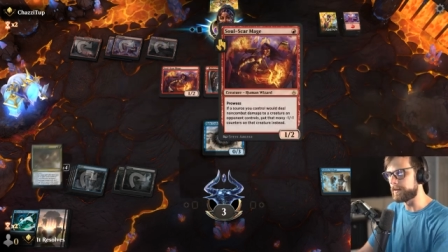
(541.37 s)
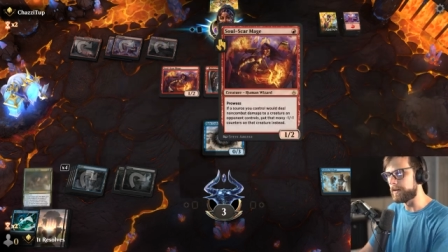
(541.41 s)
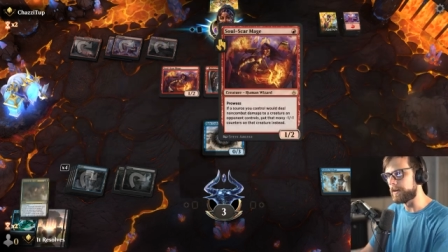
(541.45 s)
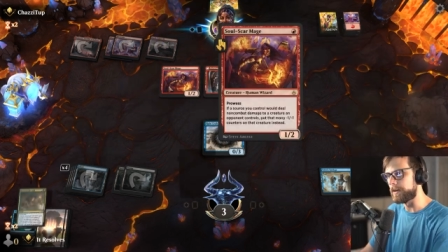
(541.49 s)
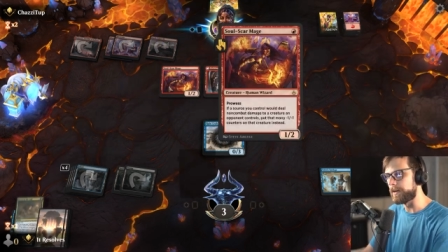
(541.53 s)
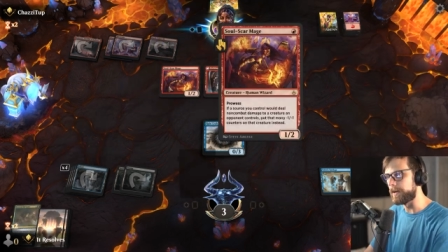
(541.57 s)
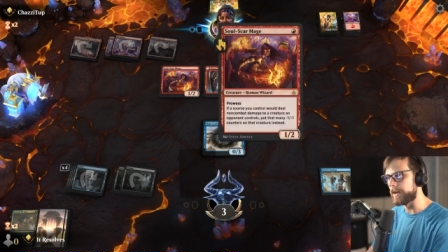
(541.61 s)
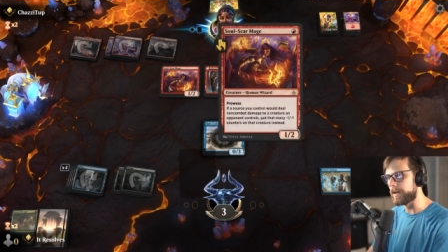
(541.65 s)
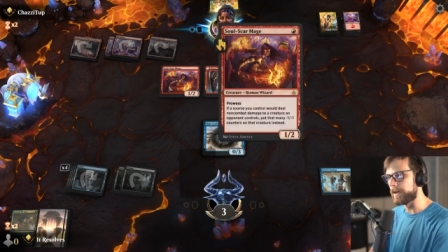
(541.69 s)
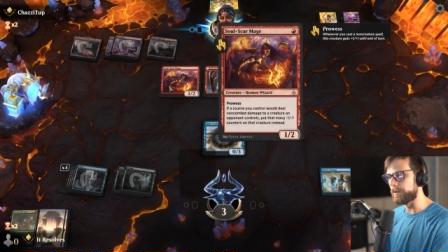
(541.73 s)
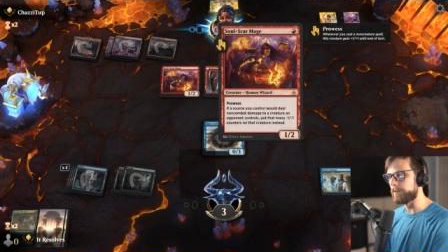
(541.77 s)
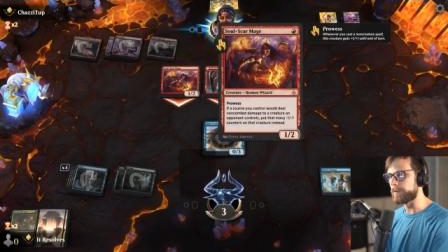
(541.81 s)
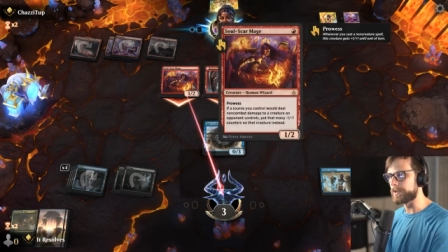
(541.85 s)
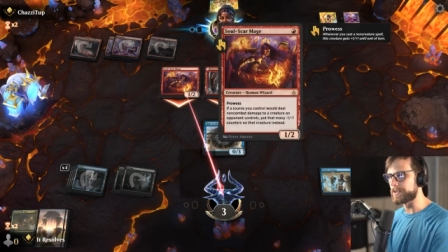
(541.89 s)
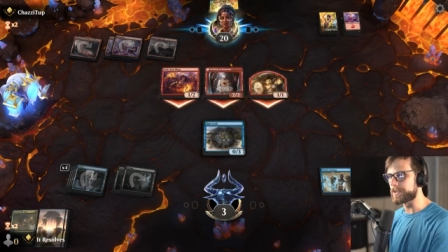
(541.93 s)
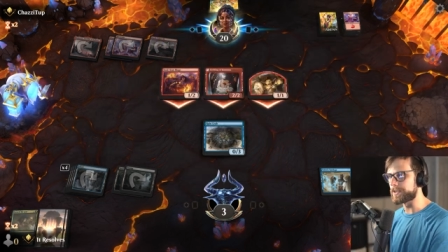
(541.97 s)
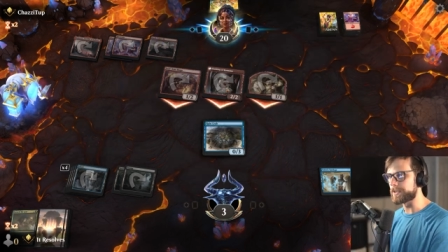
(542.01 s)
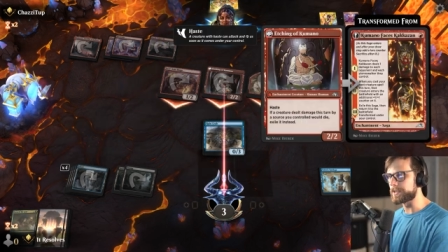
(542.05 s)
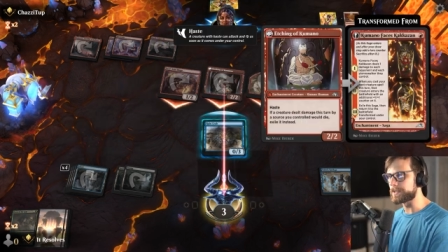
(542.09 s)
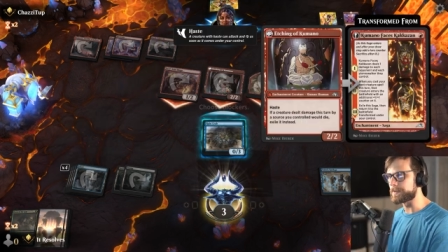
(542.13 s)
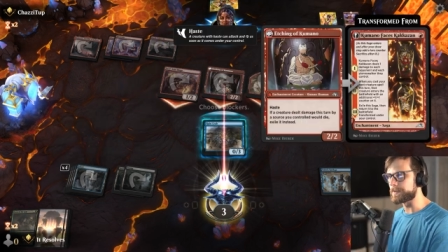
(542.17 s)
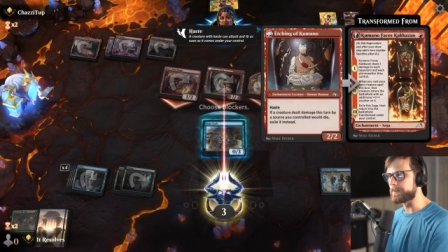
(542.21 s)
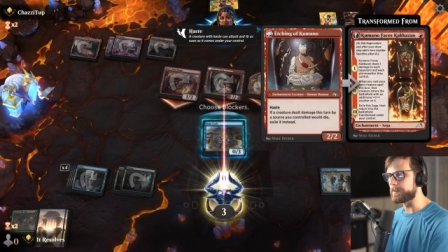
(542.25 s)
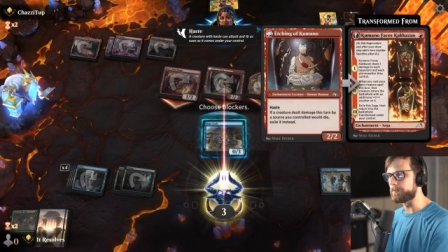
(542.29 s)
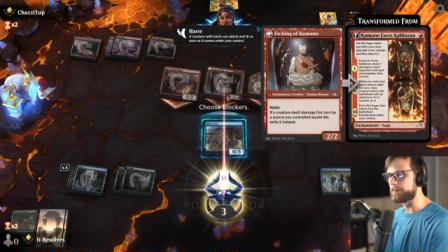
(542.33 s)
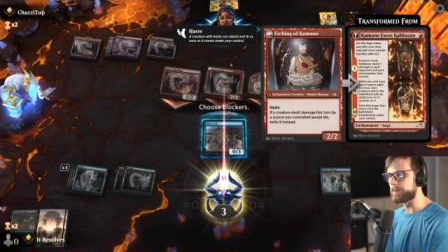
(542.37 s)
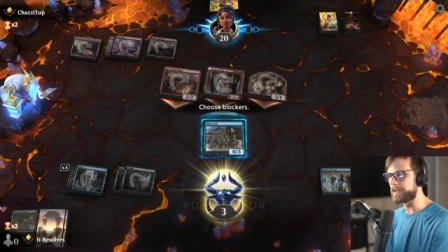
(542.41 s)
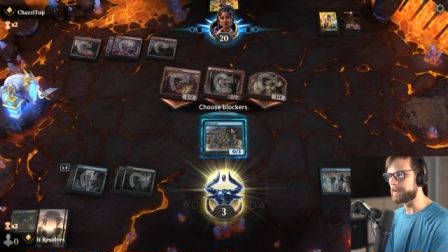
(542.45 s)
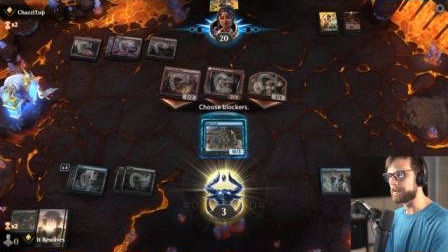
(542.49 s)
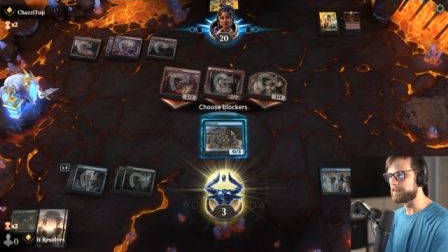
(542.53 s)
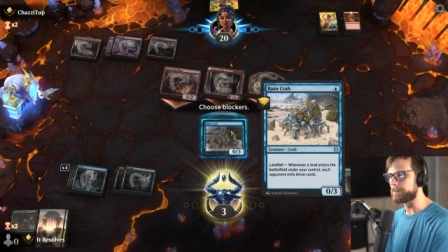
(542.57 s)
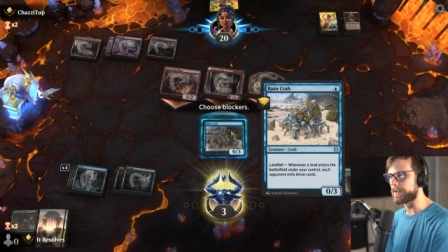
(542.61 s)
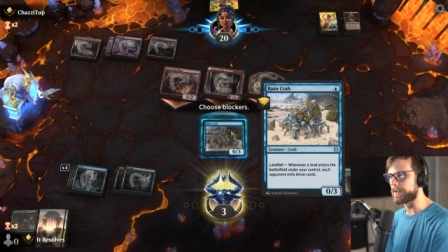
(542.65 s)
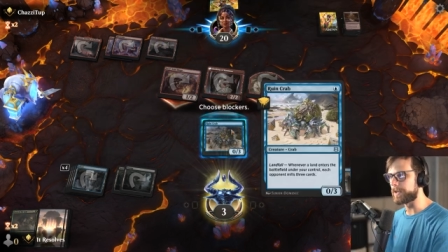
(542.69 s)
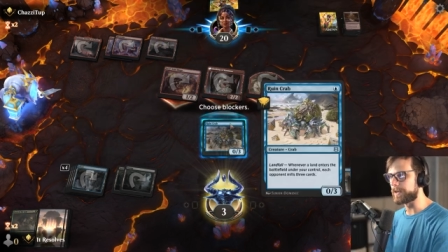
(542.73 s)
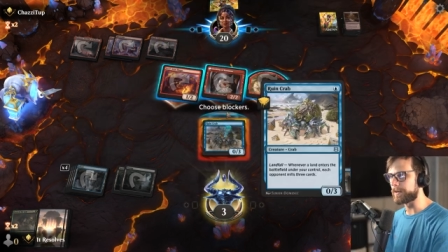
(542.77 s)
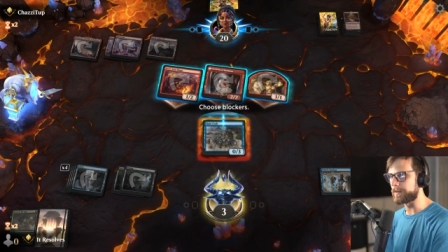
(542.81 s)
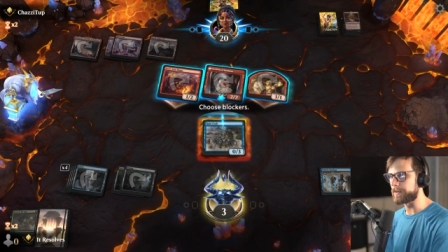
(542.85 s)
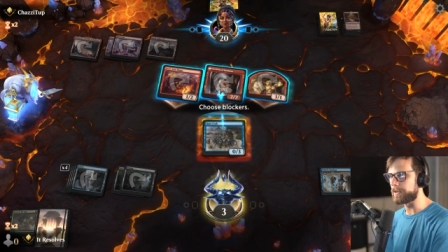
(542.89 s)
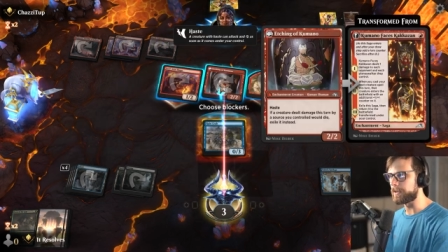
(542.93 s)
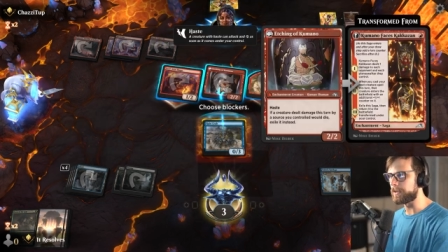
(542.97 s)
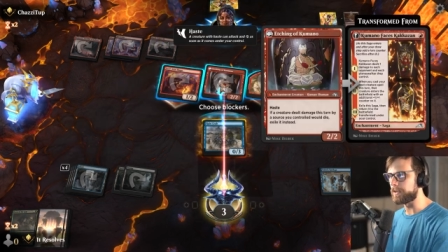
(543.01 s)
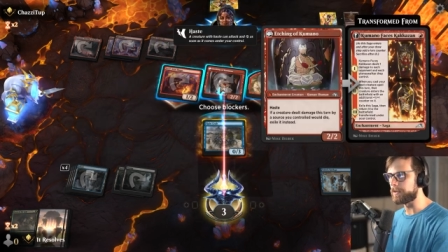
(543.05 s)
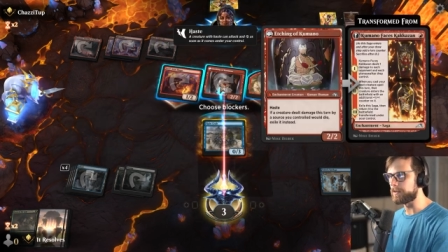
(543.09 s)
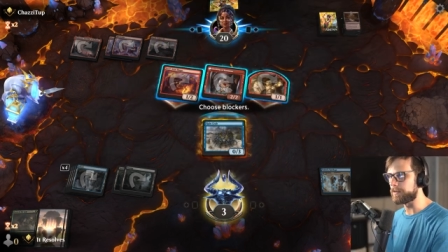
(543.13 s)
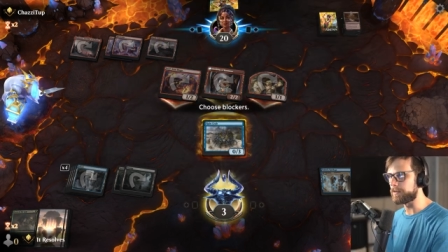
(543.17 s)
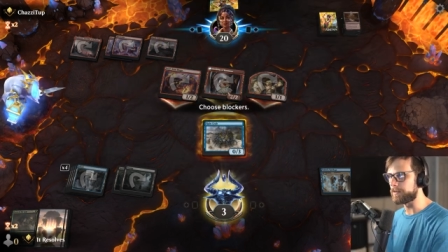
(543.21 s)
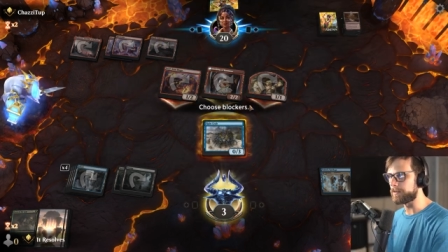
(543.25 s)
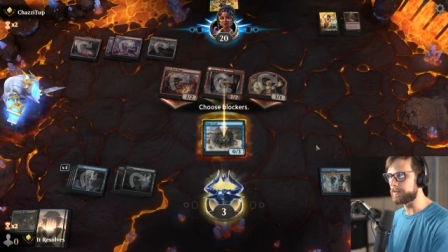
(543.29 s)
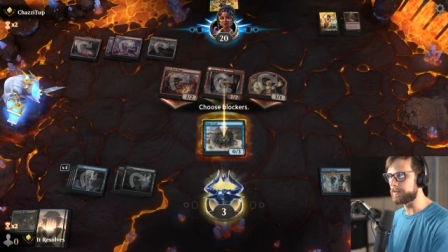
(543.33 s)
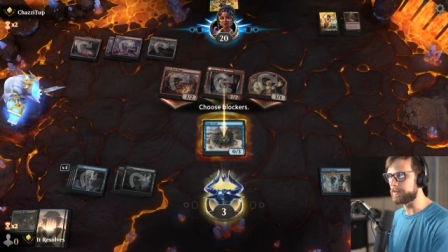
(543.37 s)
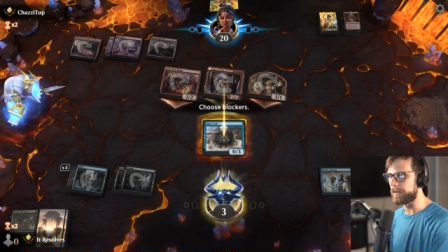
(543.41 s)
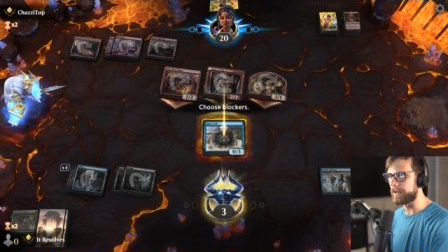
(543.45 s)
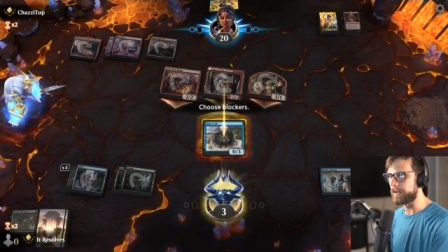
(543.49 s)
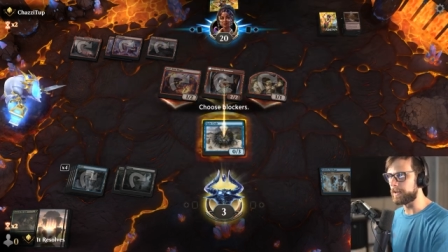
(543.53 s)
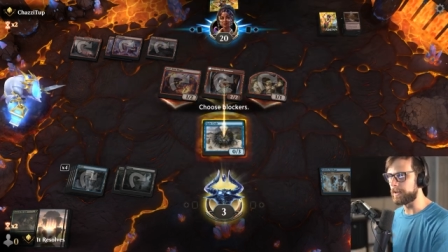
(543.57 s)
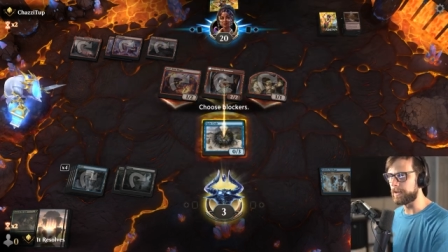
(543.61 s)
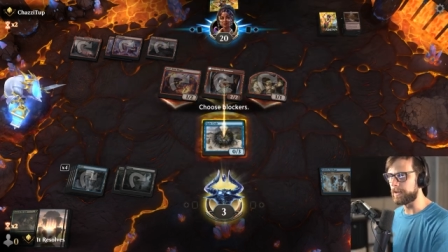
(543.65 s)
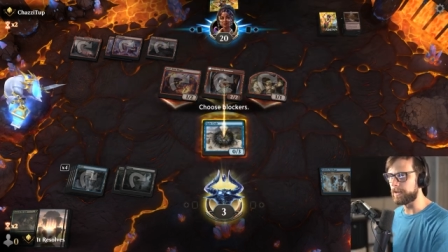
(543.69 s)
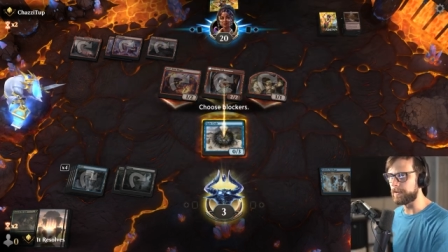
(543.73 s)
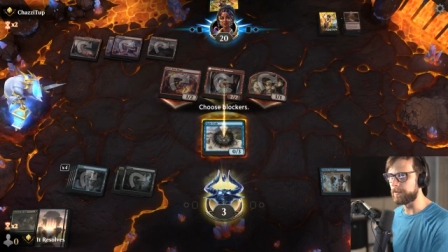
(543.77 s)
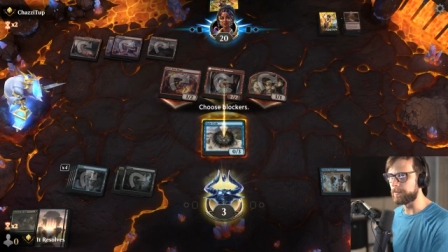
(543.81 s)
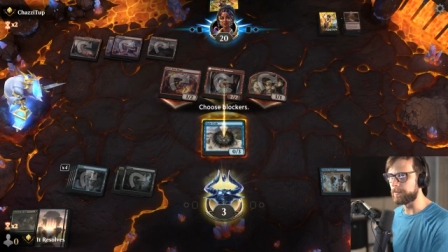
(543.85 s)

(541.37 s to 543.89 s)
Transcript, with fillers: uh, which does mean we can block here and